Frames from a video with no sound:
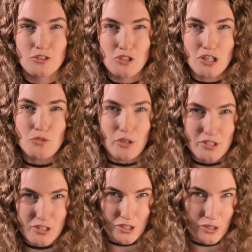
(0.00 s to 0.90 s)
Judge
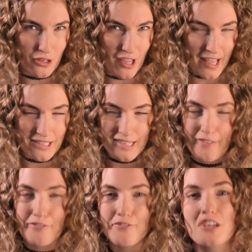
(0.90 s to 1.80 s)
Rostigue is a
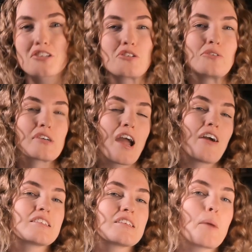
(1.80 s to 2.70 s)
fictional
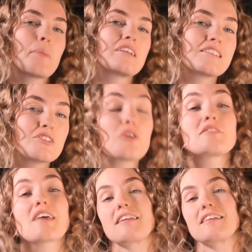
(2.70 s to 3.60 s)
character, but is no
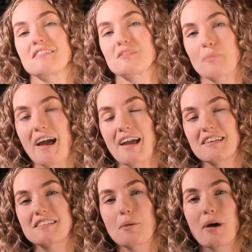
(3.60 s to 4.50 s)
doubt
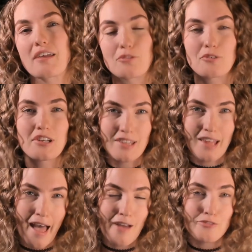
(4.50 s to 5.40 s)
inspired by the real
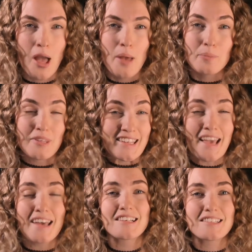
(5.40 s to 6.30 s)
life
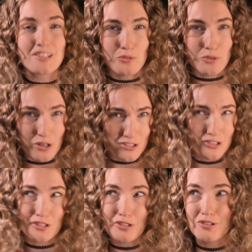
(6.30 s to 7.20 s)
Pierre de
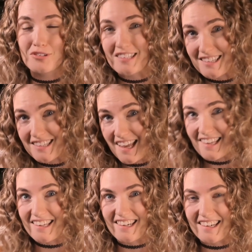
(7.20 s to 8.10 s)
Rostigue de
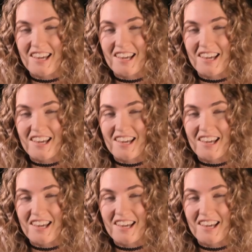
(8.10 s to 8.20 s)
Lenca,